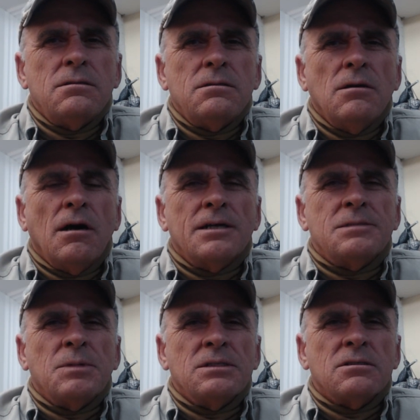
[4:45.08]
your
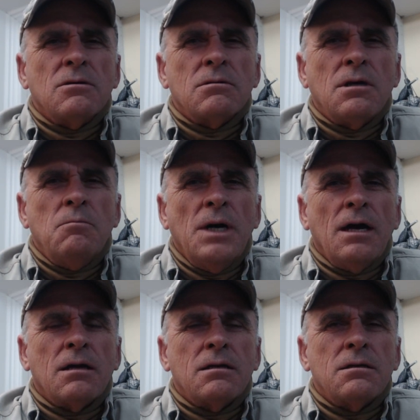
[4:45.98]
husbands don't come
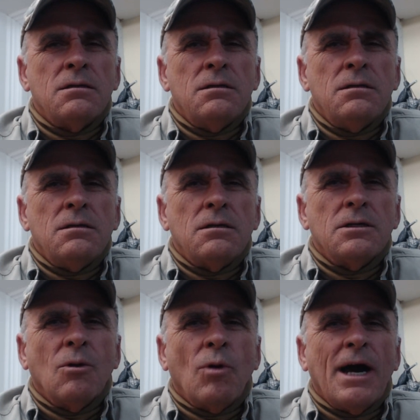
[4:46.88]
back, or
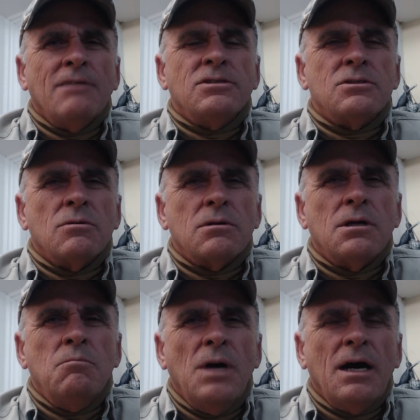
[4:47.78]
your wives don't
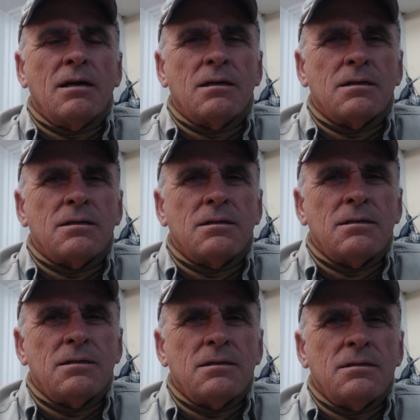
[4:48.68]
come back,
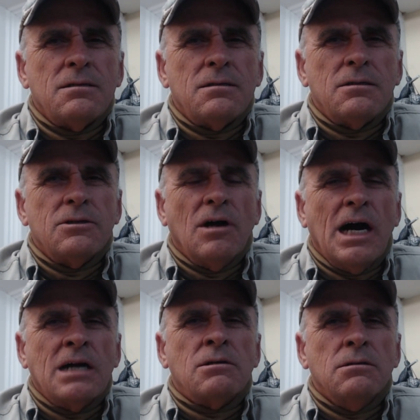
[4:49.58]
or your
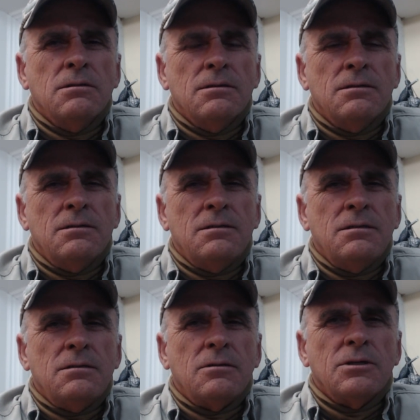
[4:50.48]
uncle,
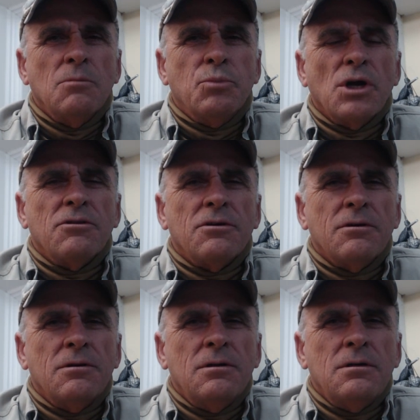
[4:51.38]
or your brother,
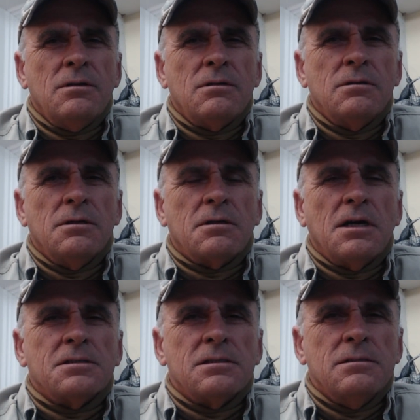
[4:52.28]
or your
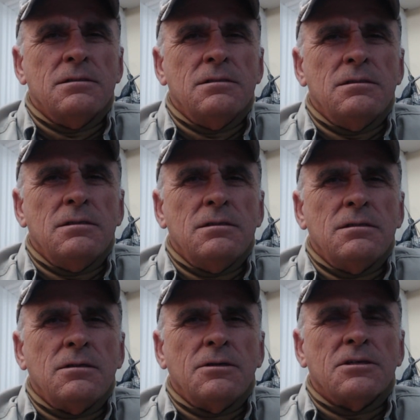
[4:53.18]
cousin,
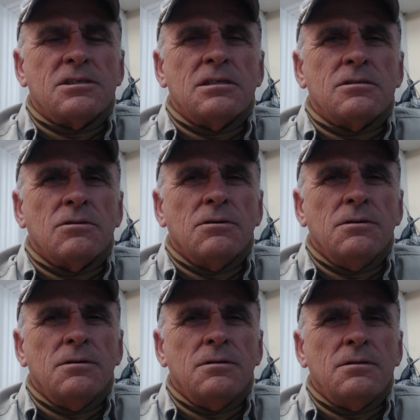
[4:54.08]
or your sister.
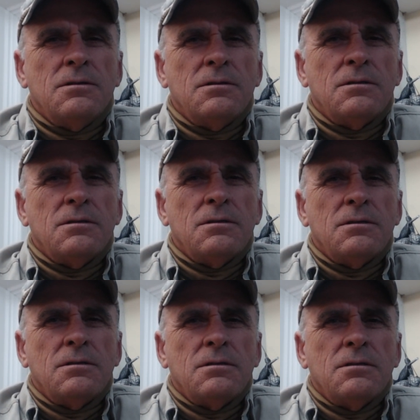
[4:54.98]

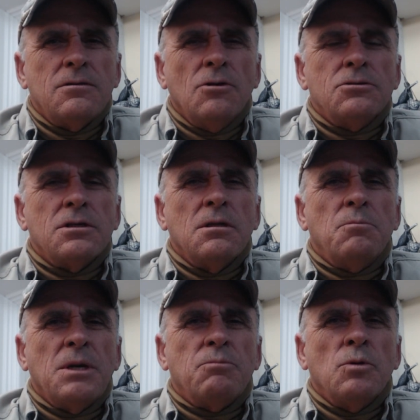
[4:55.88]
Those are the
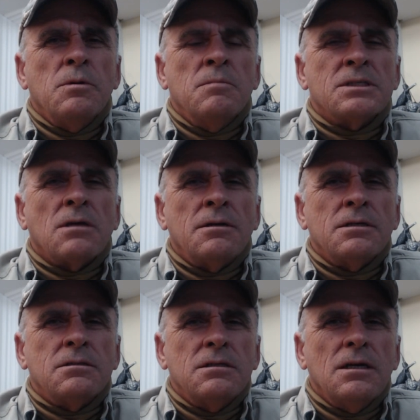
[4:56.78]
people we must honor
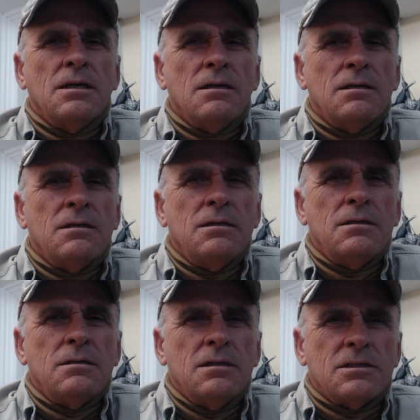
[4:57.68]
today,
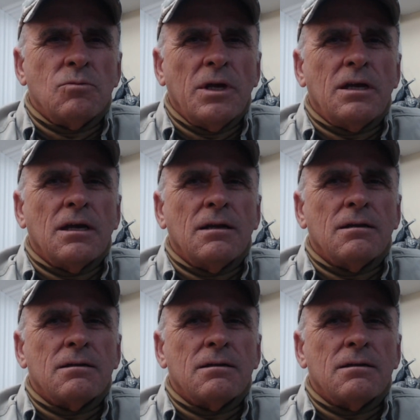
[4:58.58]
this weekend.